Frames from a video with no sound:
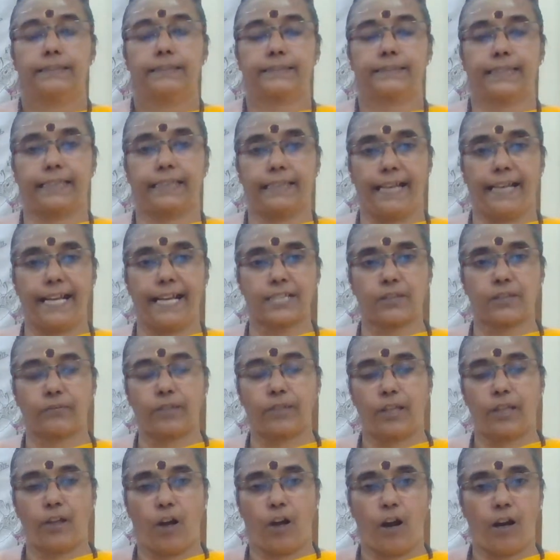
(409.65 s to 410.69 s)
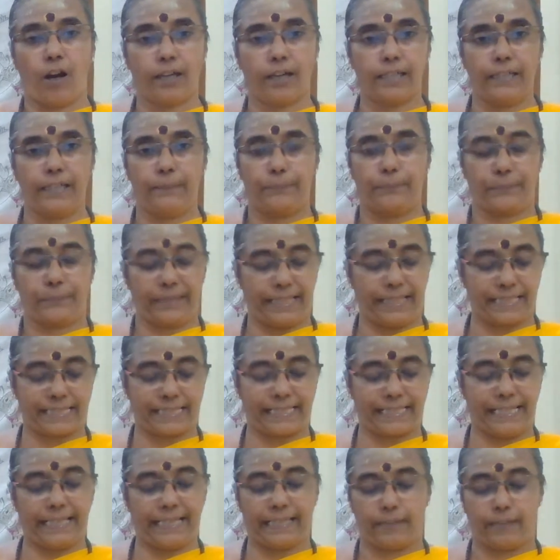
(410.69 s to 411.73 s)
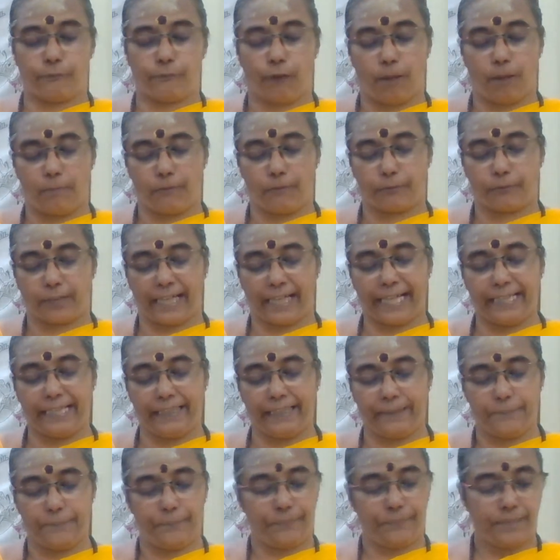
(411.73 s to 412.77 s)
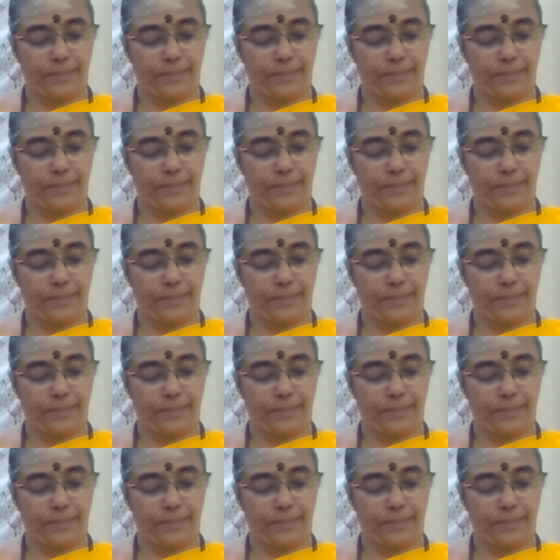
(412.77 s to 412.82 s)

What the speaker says: The grace of the Lord is seen in the form of rain.